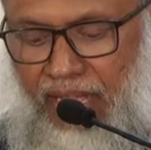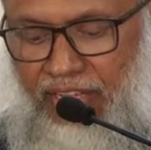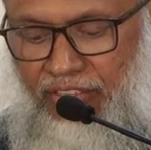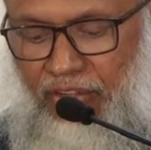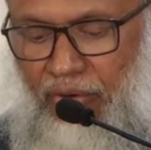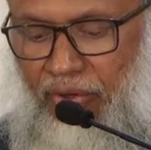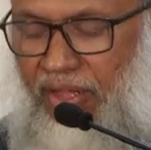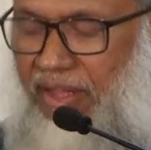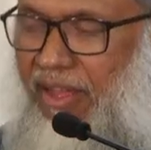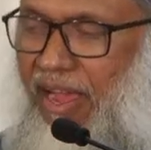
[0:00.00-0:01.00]
So
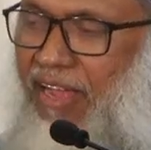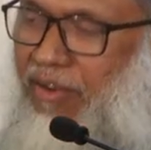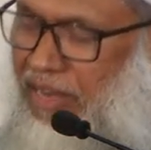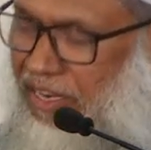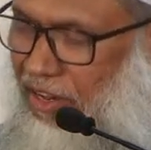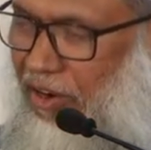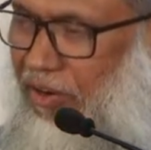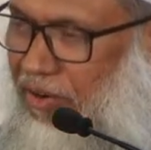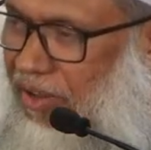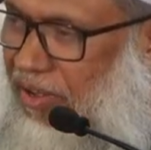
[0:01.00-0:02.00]
I later
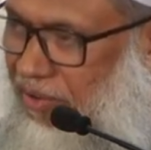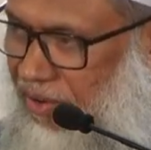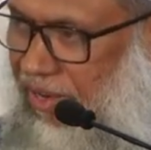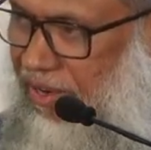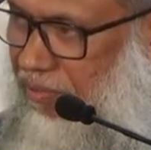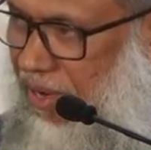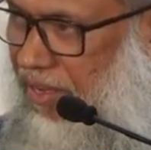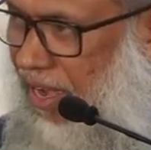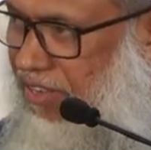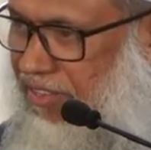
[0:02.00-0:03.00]
on, when my
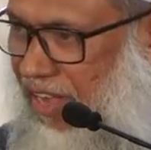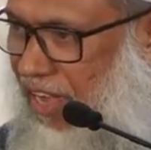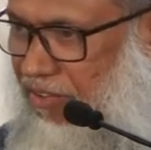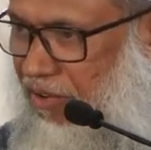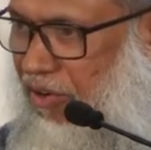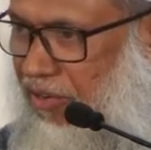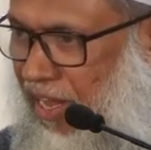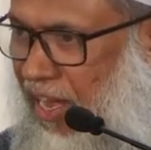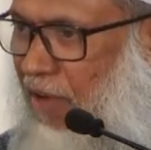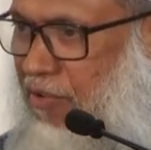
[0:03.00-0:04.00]
eyesight will not
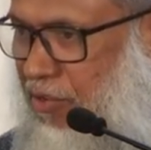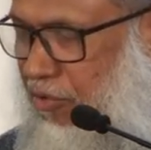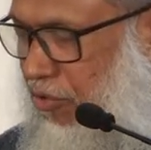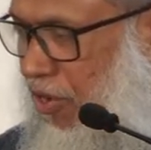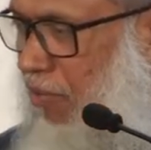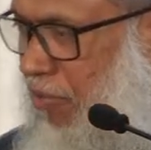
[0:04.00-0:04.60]
allow you to come to